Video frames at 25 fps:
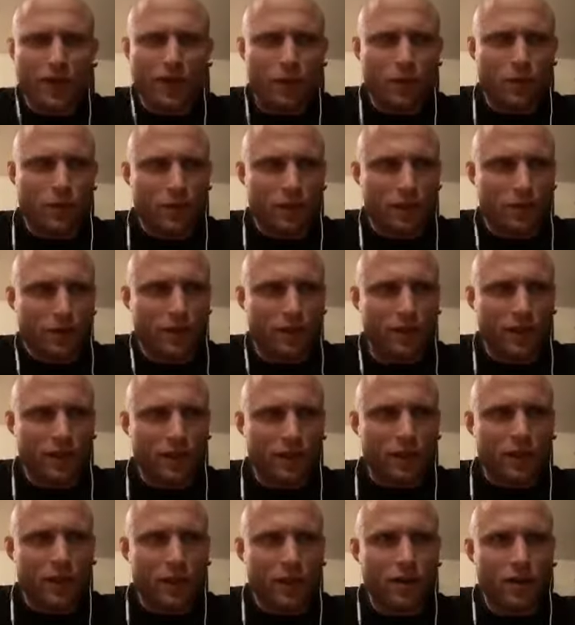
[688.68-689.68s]
he was looking at
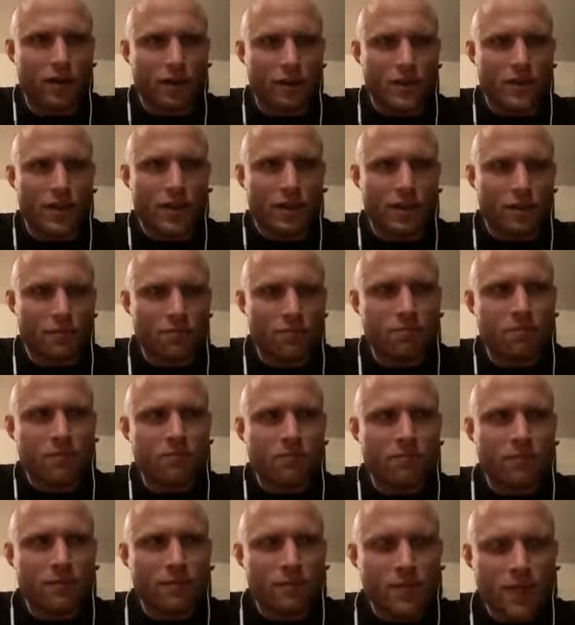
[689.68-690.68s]
the video. He's like,
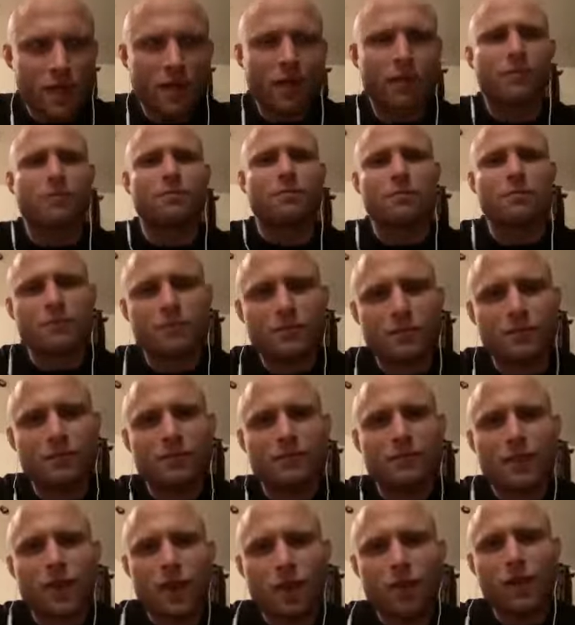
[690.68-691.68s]
oh,
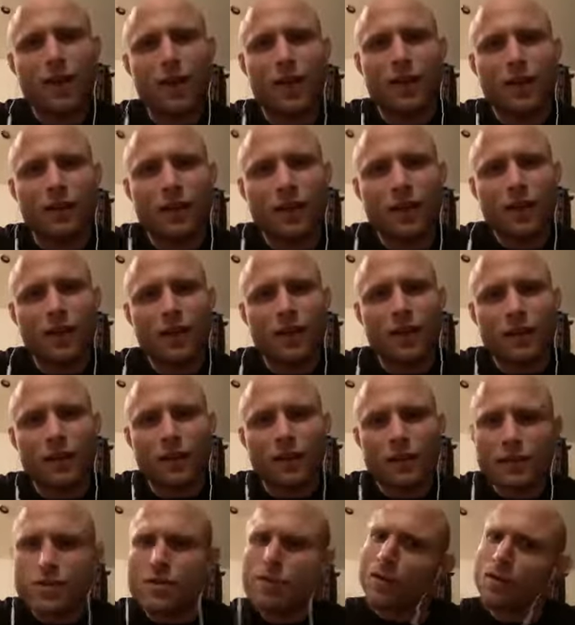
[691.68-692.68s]
okay.
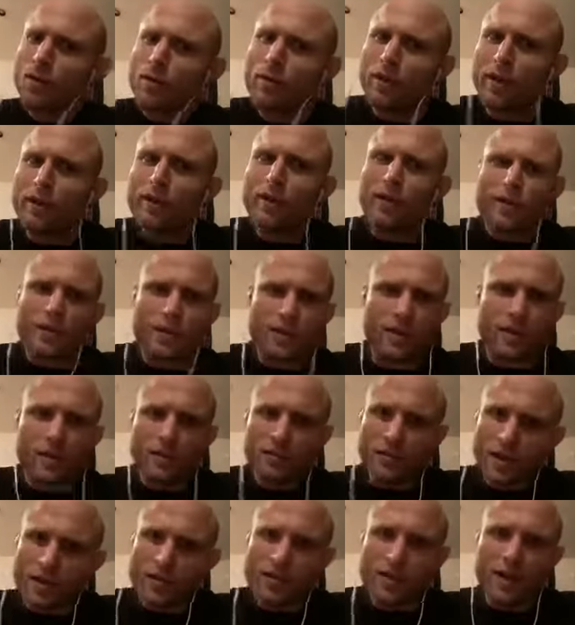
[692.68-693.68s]
So if he's in
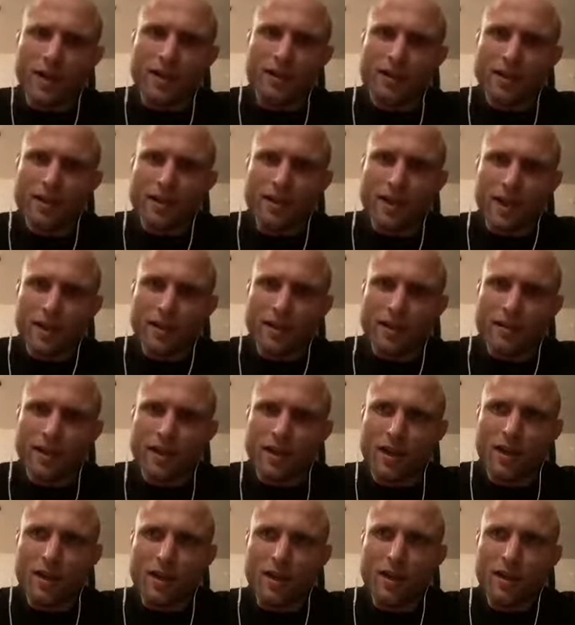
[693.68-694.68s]
his regular stance,
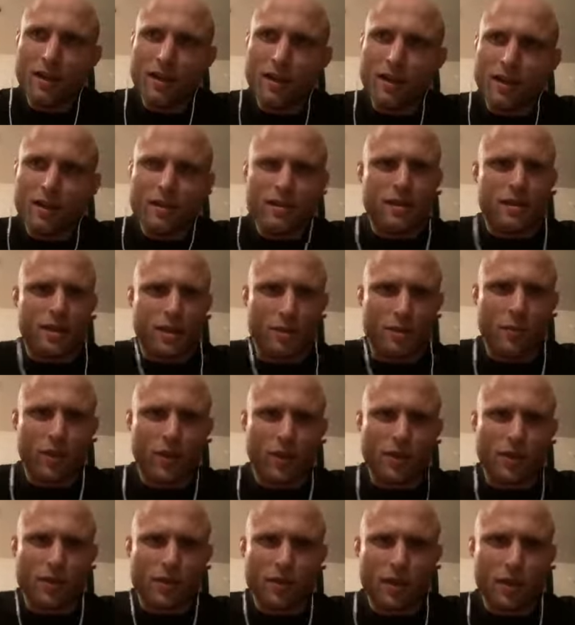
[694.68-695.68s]
he's going to
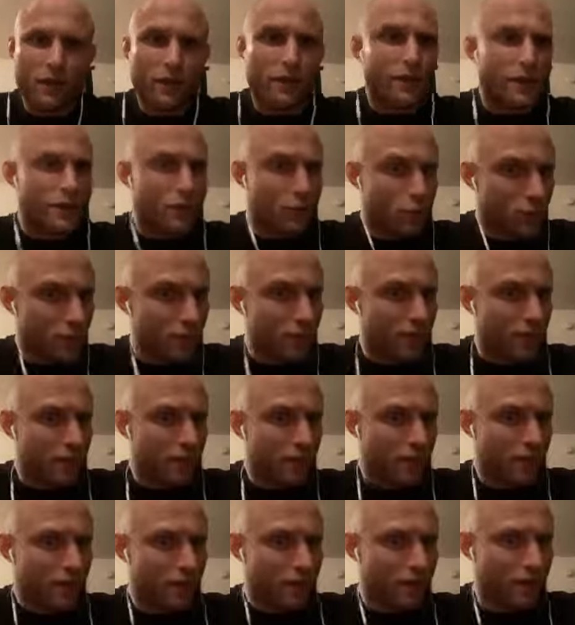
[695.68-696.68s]
punch. If he switches
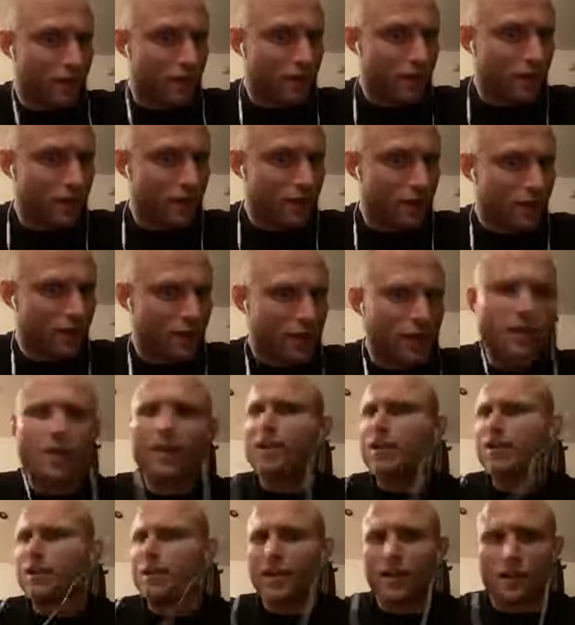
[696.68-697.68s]
stance,
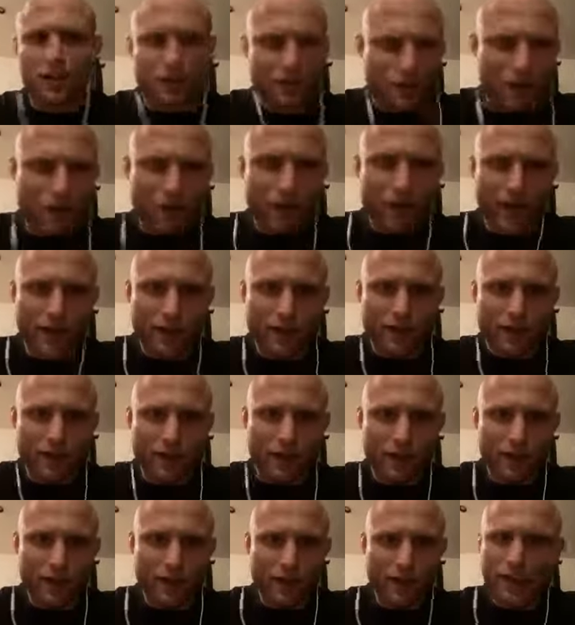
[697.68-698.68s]
he's going to throw a head
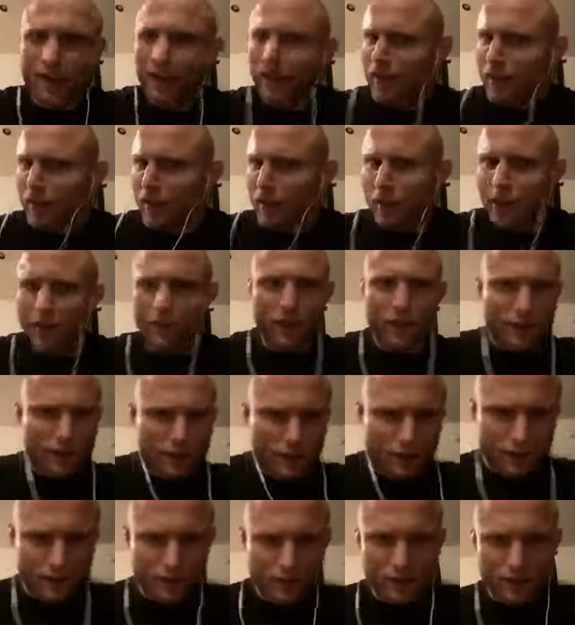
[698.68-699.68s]
kick. If he
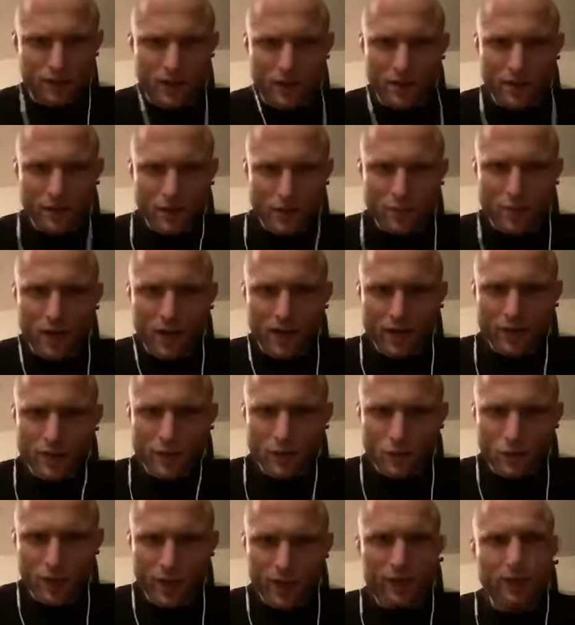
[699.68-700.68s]
gets his body
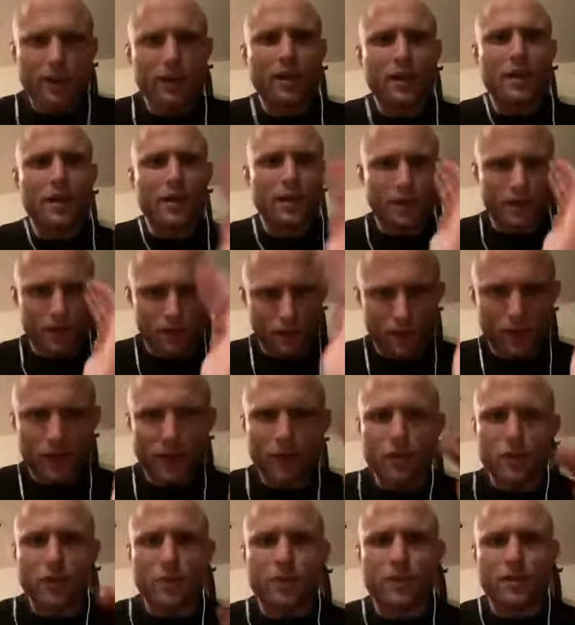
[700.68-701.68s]
square,
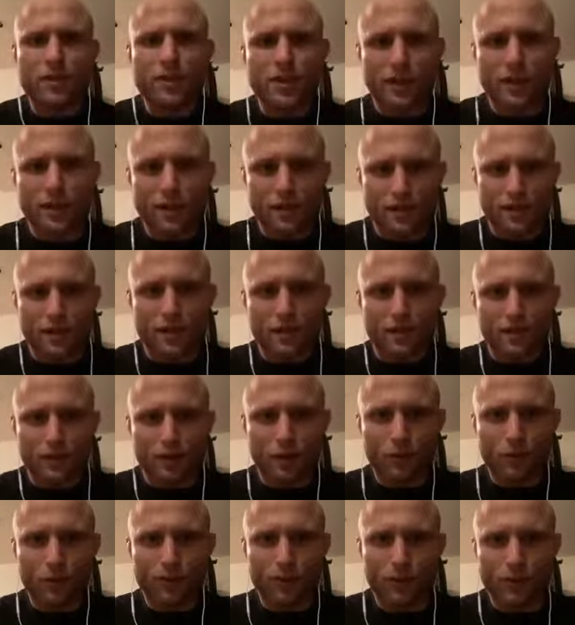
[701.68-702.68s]
100% he's going to
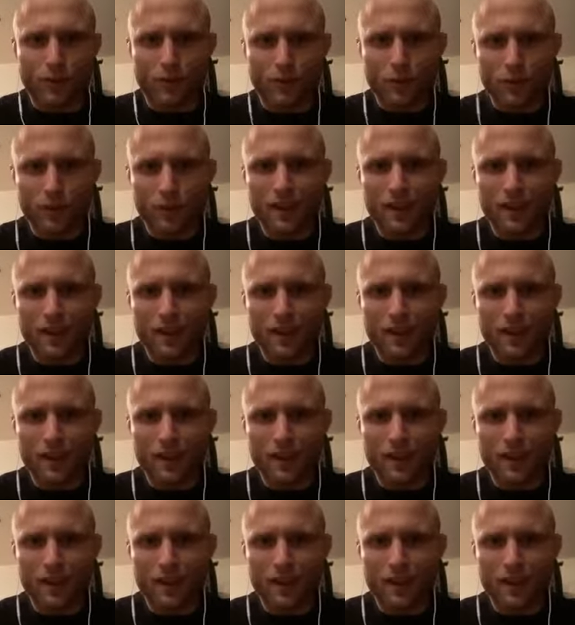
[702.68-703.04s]
throw a deep.